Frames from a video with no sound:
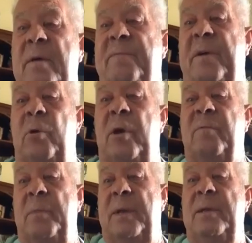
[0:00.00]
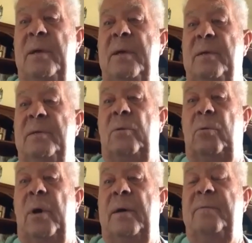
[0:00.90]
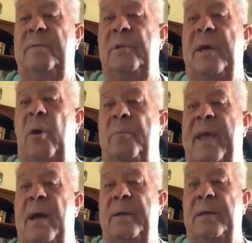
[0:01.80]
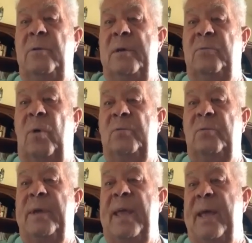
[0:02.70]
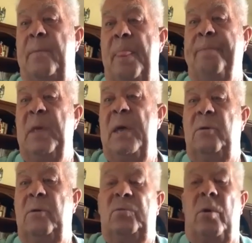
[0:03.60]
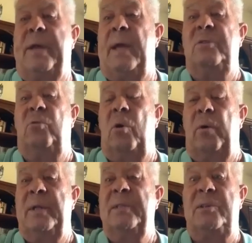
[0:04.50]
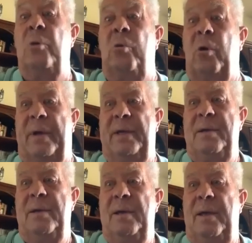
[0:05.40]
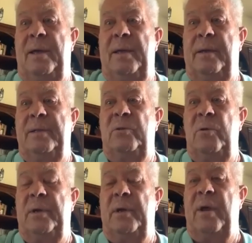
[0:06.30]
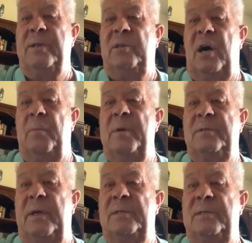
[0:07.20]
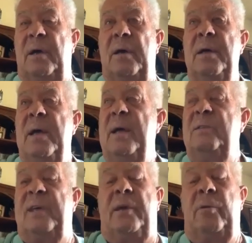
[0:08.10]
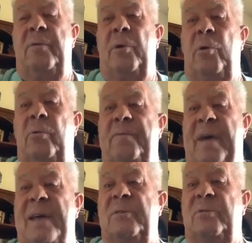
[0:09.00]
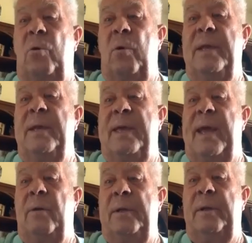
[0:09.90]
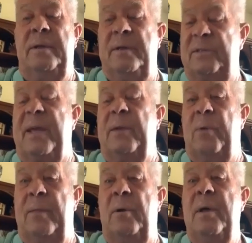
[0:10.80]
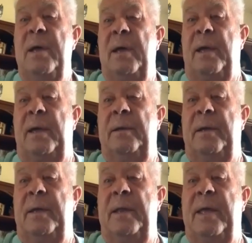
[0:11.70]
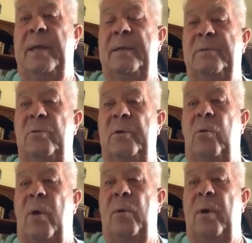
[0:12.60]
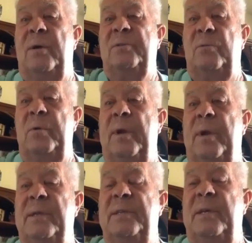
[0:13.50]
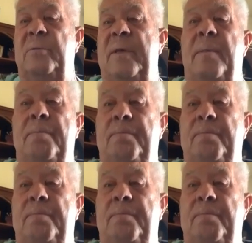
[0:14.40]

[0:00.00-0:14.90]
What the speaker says: federal government. So to help the county as well as we can. Because Warrick County is growing, it's still growing, and it's doing a great job. It's second or third fastest growing in the county, in the state rather, and in the end is doing quite well. So we want to continue that.